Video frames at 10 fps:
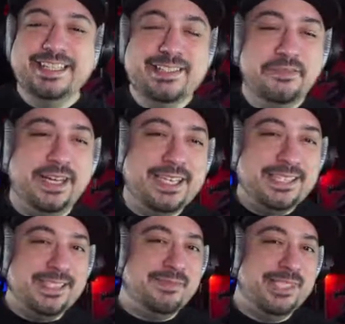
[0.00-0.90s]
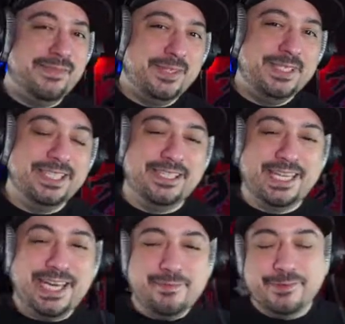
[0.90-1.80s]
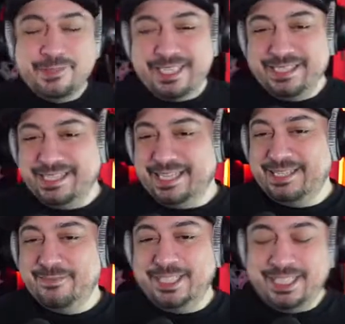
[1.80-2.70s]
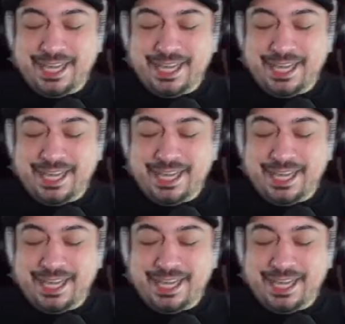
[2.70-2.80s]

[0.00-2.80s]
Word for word: Divines and specifically Arcade, but we'll get into that in a minute.